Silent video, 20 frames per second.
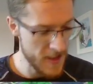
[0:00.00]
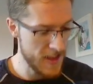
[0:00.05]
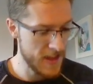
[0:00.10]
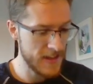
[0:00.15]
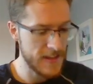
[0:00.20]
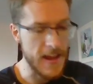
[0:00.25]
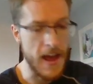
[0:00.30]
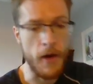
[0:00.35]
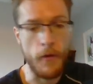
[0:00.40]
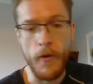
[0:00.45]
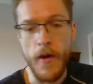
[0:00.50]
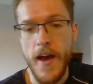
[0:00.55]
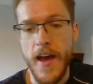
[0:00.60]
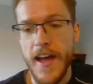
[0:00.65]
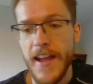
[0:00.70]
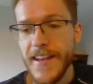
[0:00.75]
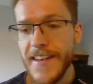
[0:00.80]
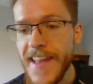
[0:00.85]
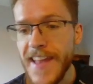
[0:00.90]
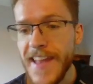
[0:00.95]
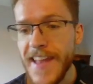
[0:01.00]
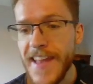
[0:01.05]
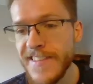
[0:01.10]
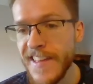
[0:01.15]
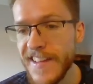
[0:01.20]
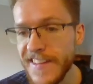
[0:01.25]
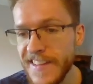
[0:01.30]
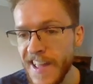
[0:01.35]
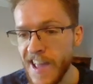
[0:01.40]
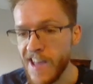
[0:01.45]
Now, let's
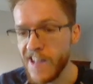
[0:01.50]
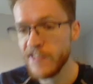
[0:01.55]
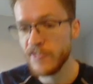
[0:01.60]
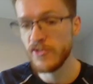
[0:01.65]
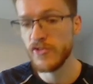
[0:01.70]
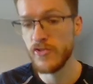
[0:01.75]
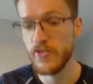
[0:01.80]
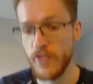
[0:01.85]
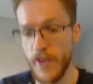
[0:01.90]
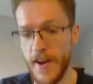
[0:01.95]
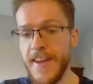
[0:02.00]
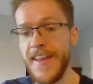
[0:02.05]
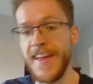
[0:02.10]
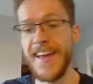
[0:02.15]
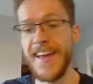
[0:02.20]
get straight